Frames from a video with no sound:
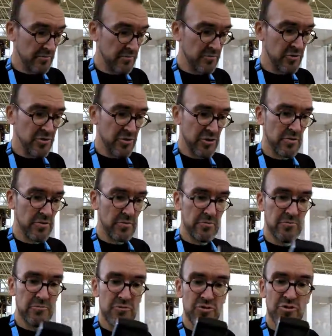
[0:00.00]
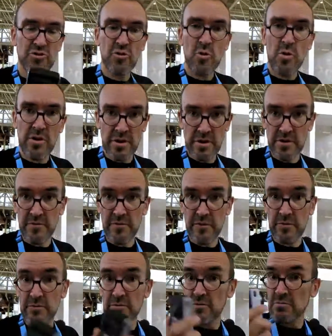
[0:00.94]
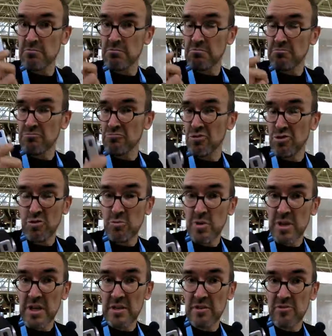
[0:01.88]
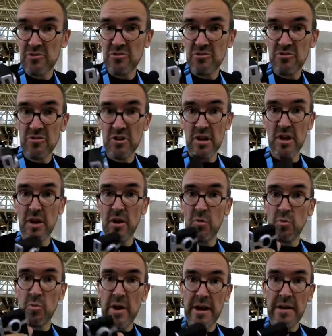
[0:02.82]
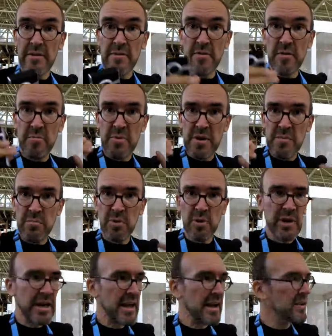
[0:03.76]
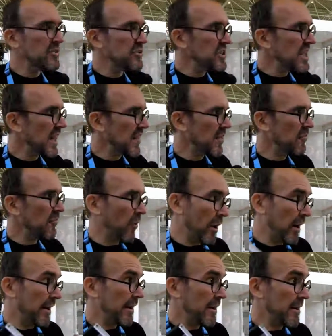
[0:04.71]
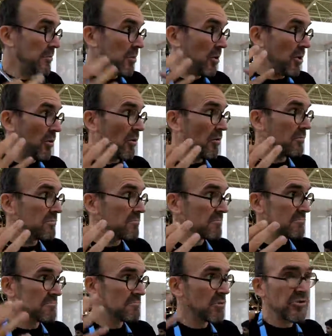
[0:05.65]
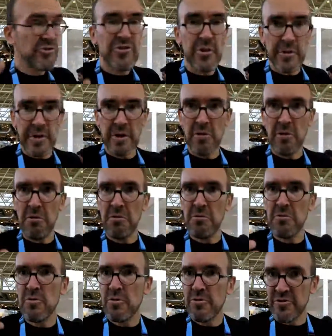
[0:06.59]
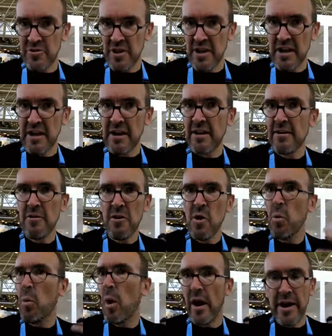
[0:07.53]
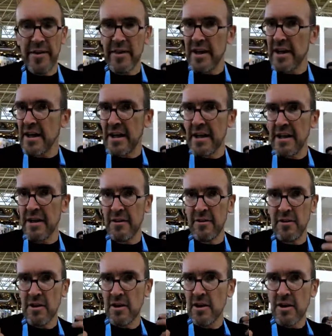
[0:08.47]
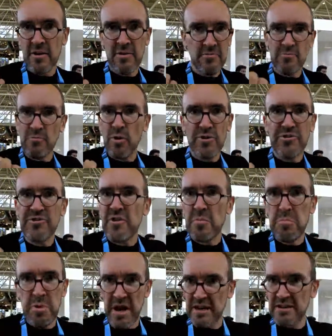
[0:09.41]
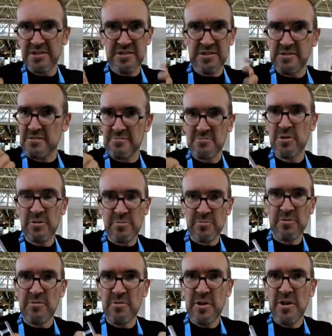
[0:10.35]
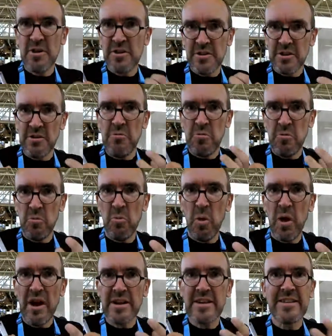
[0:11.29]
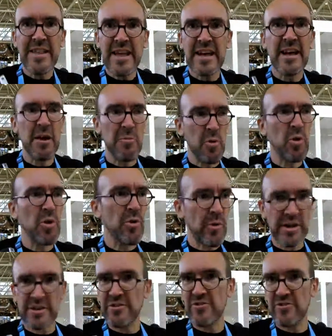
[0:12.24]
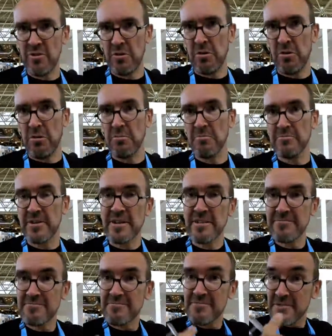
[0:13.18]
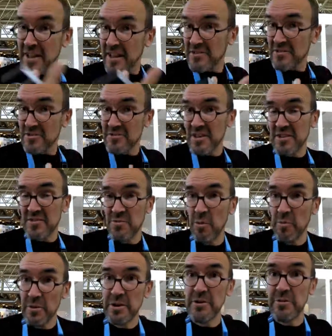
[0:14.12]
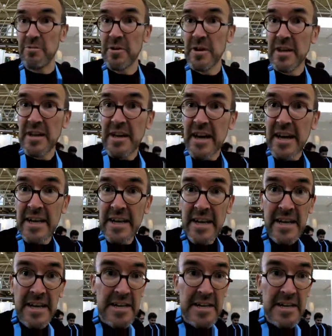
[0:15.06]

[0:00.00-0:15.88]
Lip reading: to shoot short interviews. 2 minutes with the people here to get the vibe of what's going on, who's here, why are they here, what's their passion, what you know, why do they come all the way to Stockholm, right? So that's what we do, and